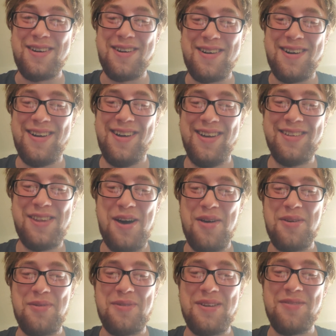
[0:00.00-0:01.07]
uh,
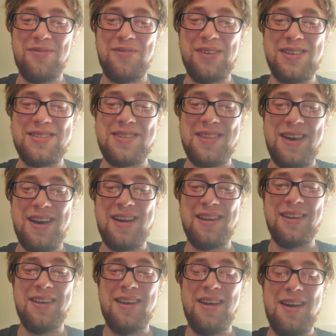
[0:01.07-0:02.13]
now that we have fixed that,
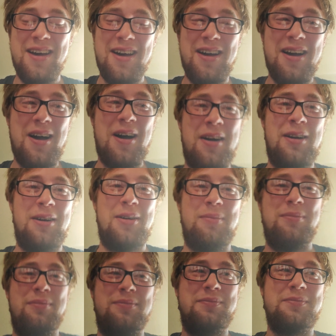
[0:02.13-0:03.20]

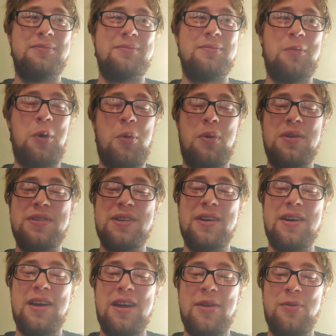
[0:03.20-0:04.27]
um, where was
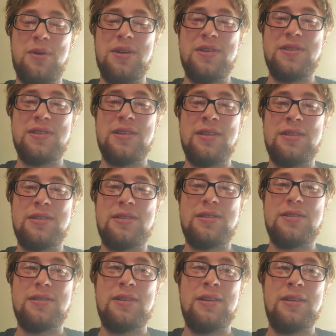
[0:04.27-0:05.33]
I? Anyways,
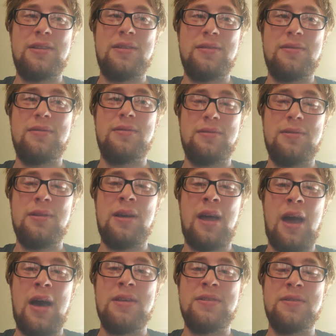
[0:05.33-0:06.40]
it's it
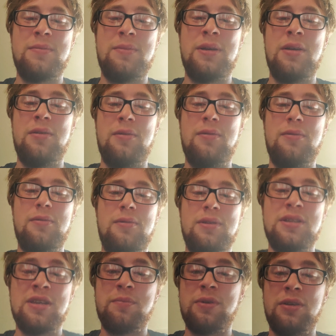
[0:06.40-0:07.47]
it hasn't been
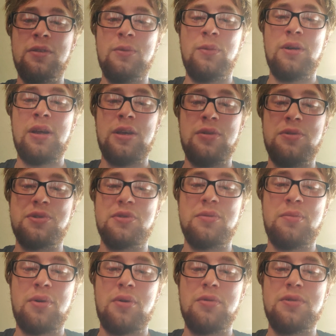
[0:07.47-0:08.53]
typically what I usually
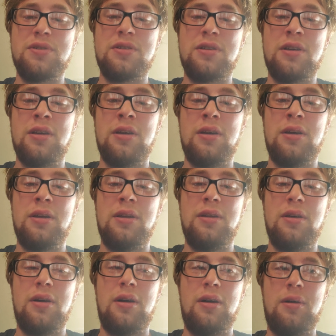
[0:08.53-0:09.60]
post,
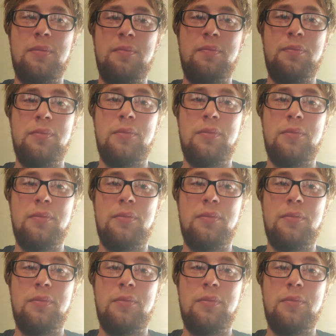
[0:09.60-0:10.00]
and um,